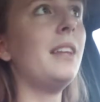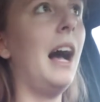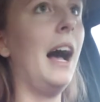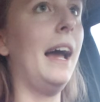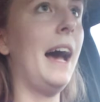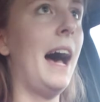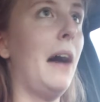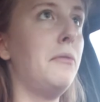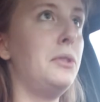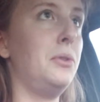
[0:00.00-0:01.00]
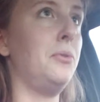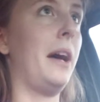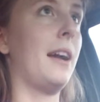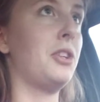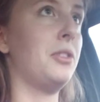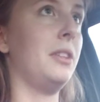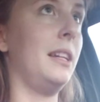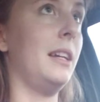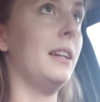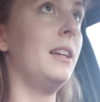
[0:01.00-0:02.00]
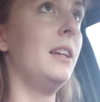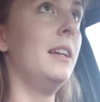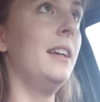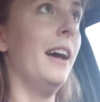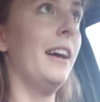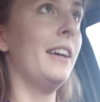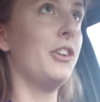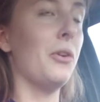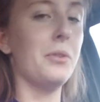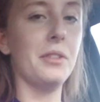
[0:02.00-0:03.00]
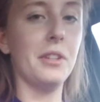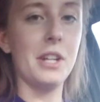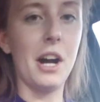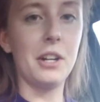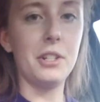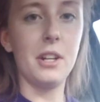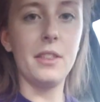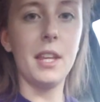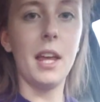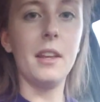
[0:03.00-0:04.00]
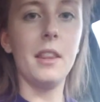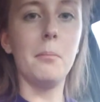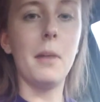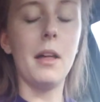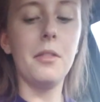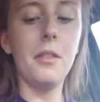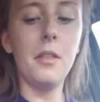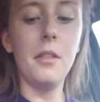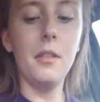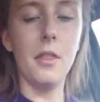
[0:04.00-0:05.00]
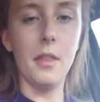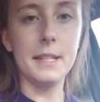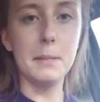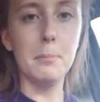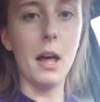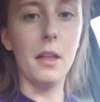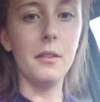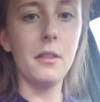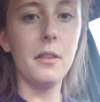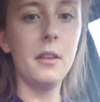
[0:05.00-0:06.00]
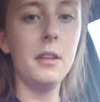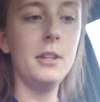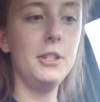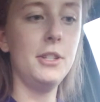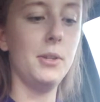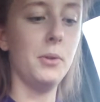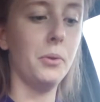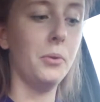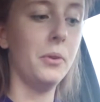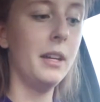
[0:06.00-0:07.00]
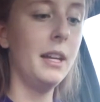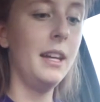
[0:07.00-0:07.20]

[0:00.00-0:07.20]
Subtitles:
I have to actually go to the doctor at the end of the month, this month, to